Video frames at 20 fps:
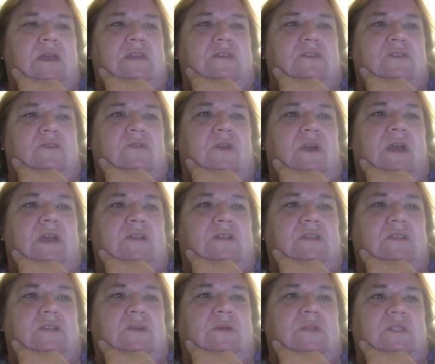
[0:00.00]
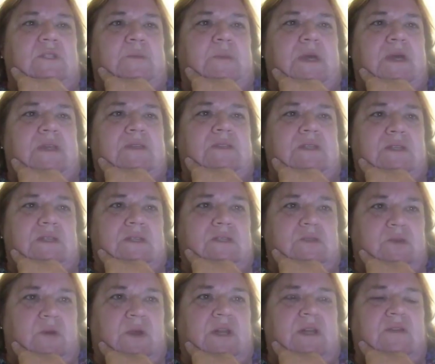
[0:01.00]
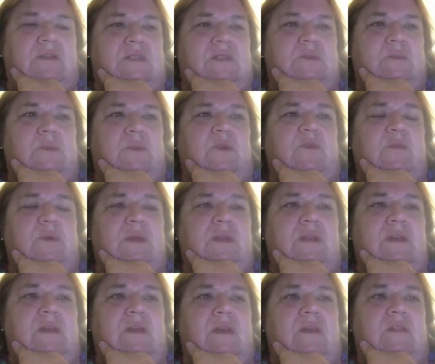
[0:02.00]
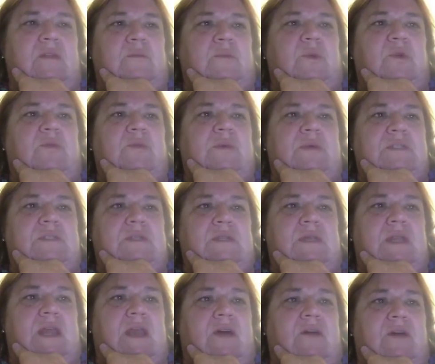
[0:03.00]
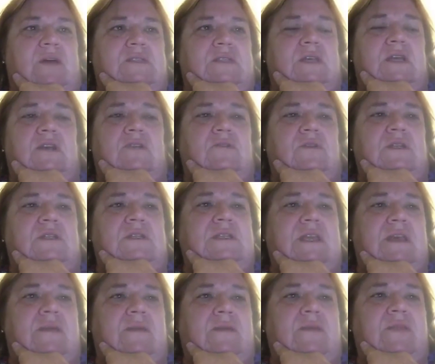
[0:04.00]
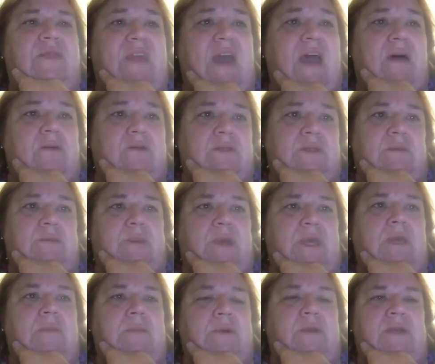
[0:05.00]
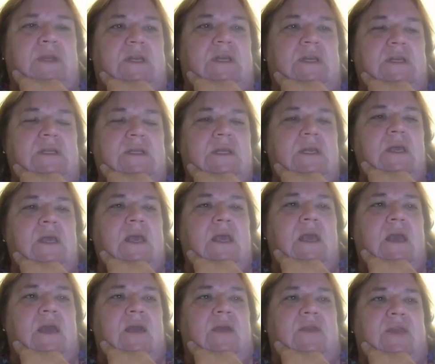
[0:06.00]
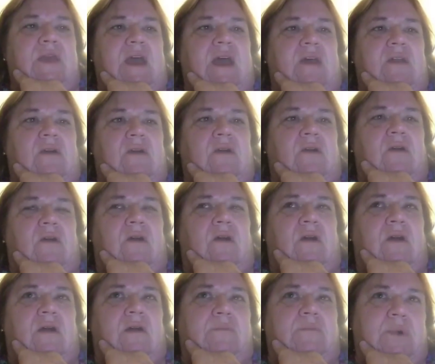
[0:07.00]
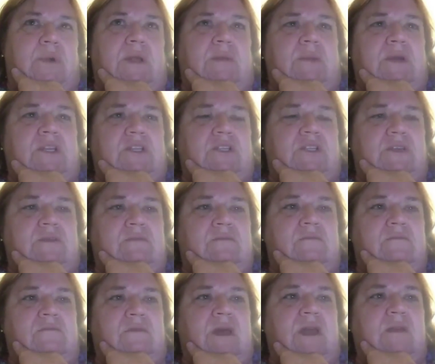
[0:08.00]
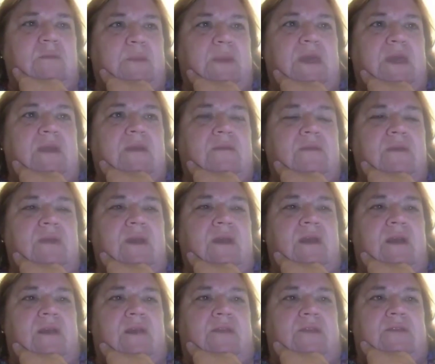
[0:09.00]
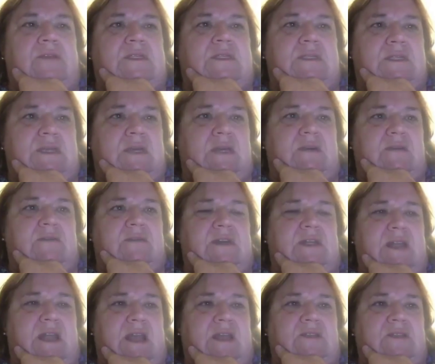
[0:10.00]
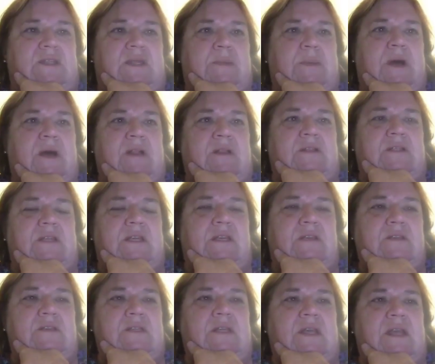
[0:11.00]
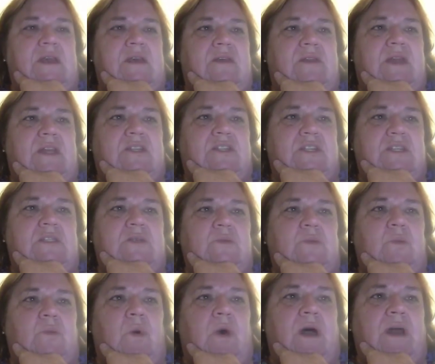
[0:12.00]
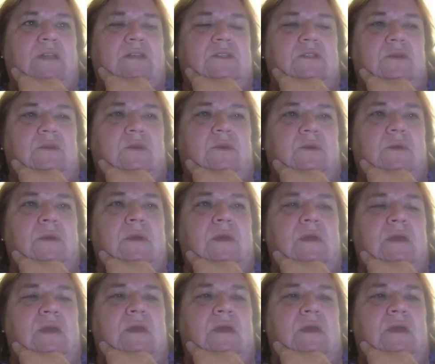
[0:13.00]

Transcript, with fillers: is trying to do its best to discredit this movement. The movement now has 110,000 people in it that are pretty much like me. They're sick of the nasty politics and they just want to